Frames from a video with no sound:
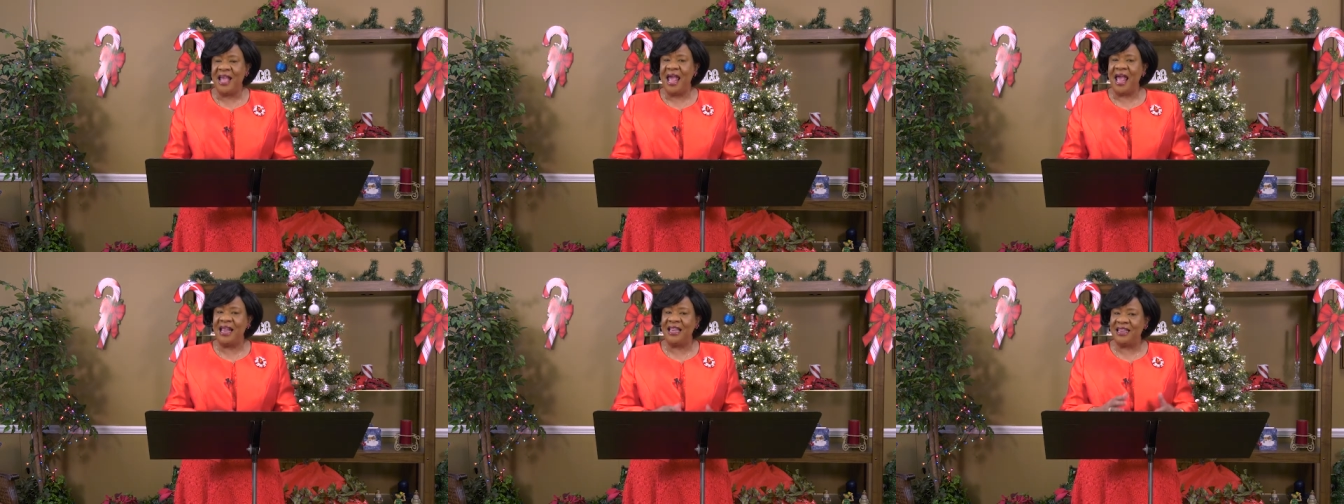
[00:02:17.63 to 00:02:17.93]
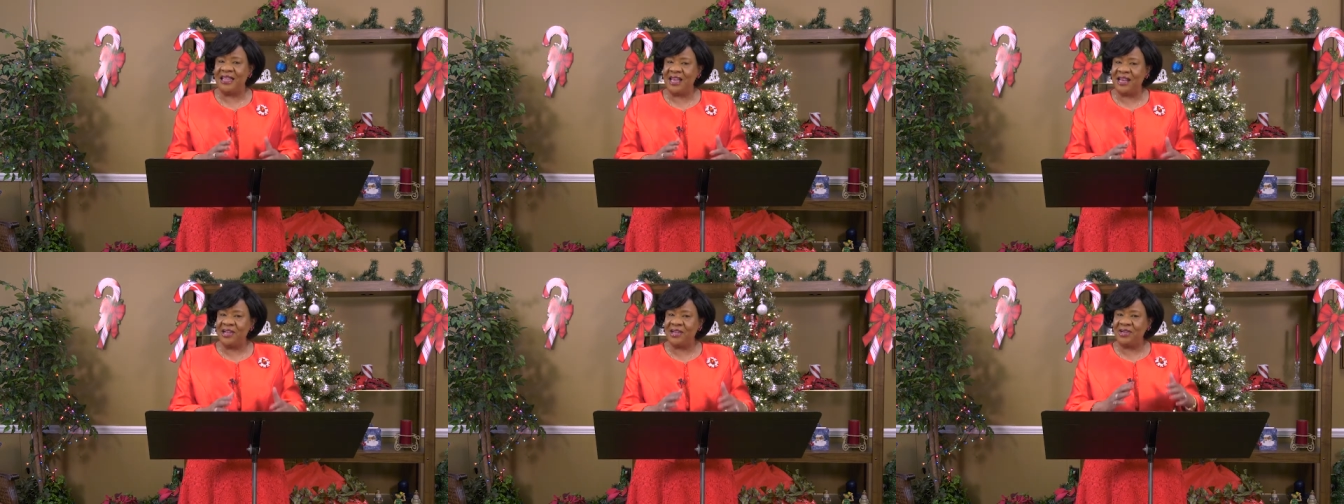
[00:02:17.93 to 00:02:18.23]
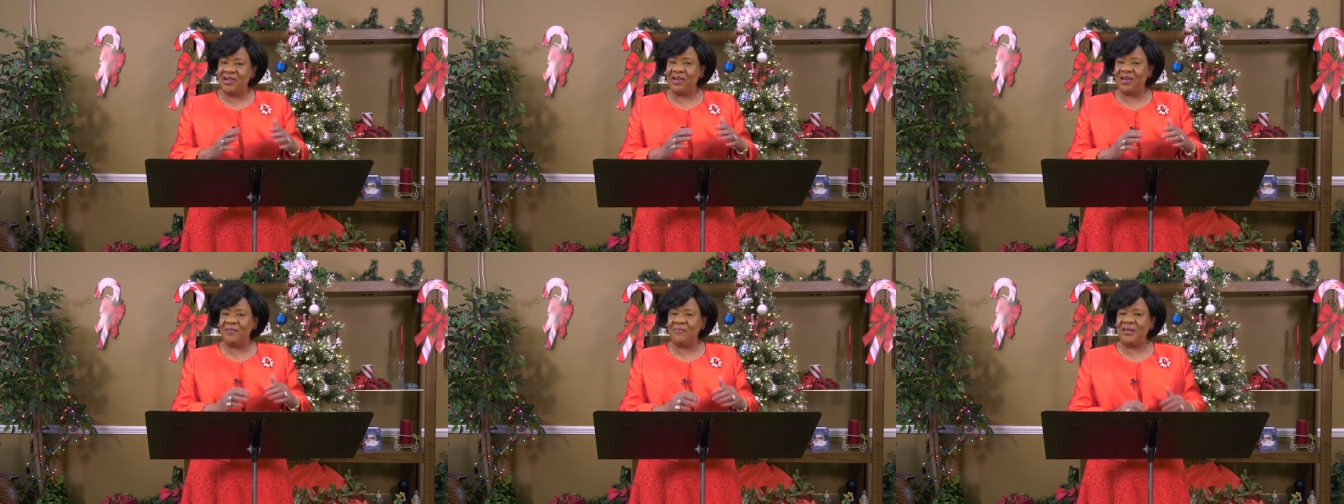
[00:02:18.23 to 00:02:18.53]
and they're
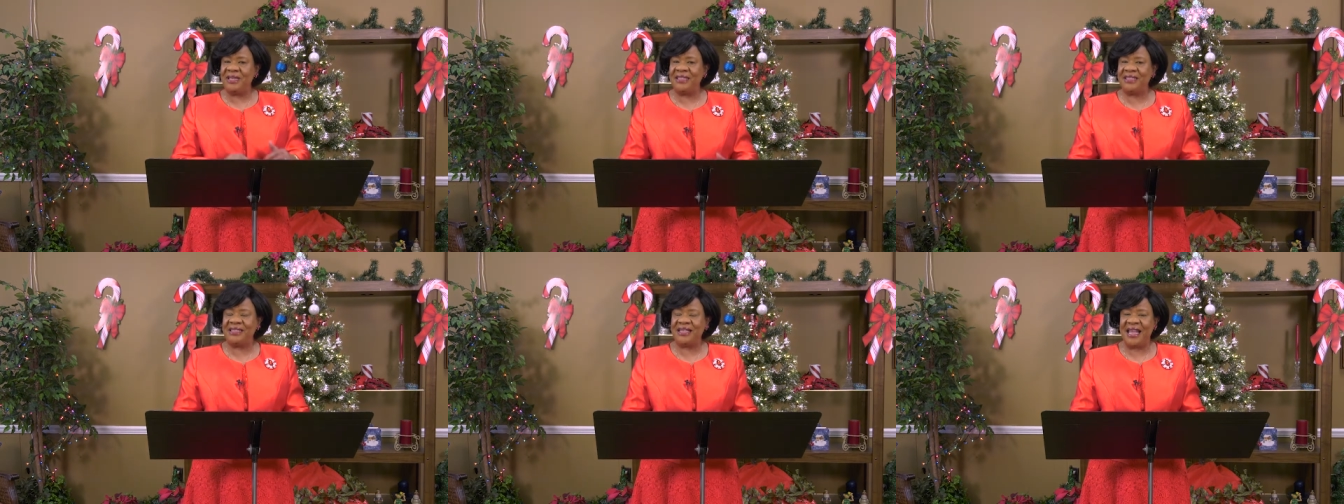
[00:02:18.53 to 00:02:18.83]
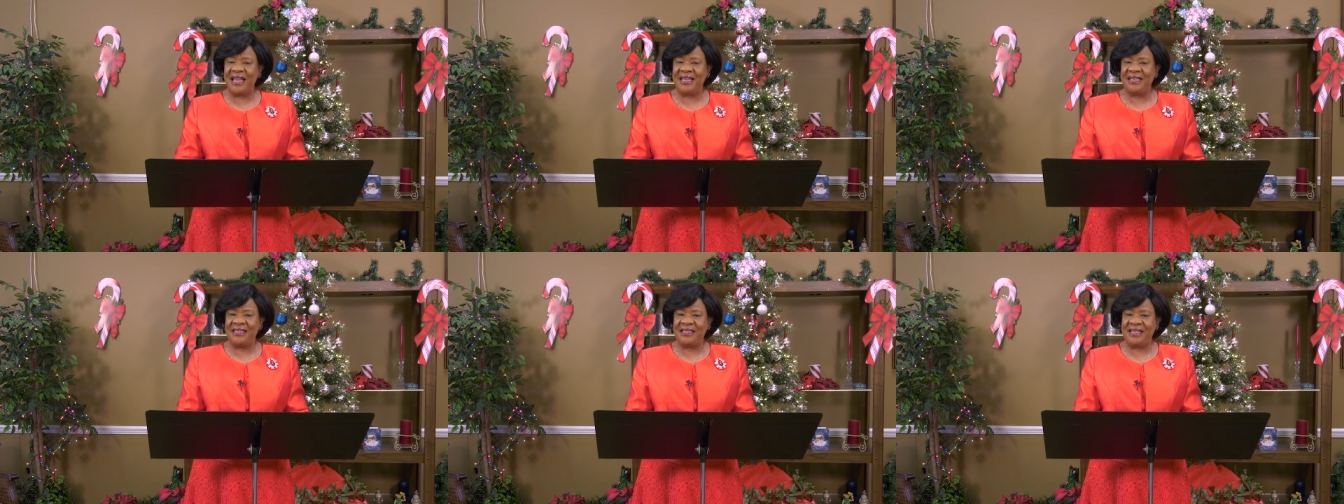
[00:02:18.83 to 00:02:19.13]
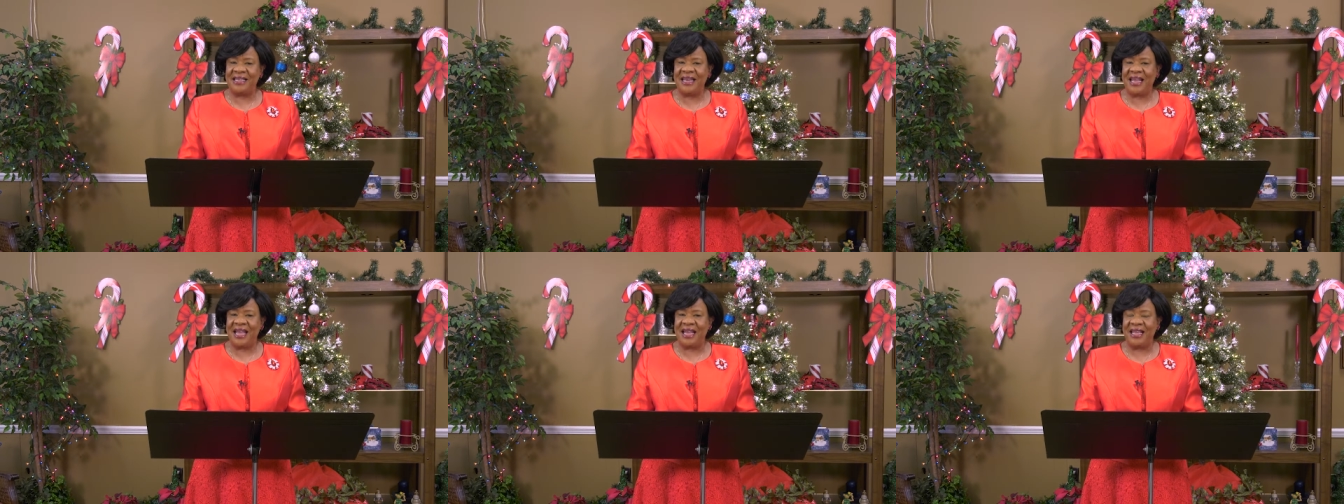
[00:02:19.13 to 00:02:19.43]
going to be singing
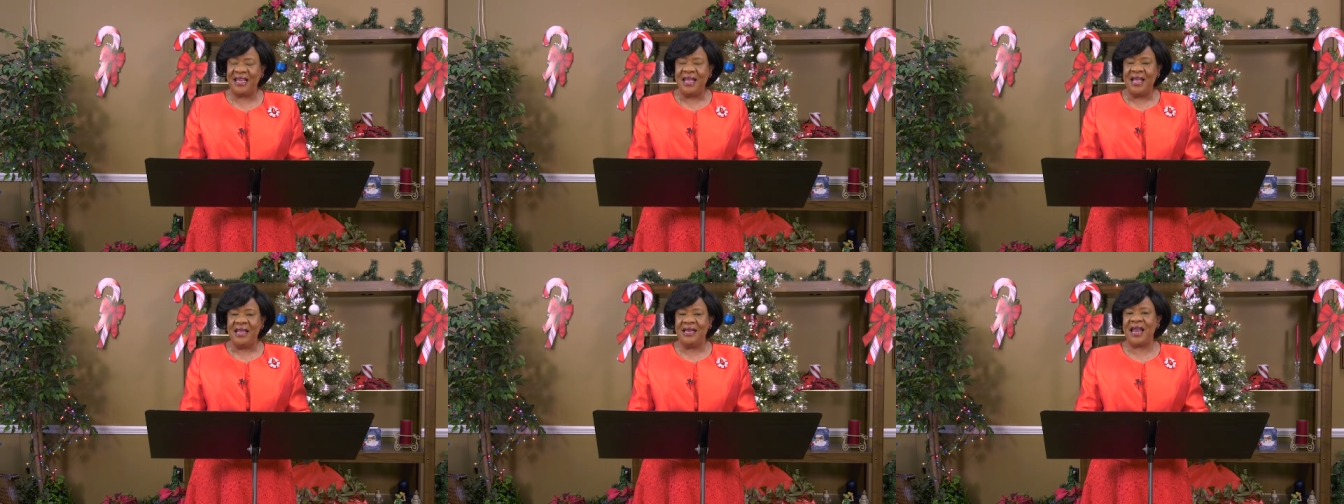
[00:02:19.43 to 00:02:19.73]
today.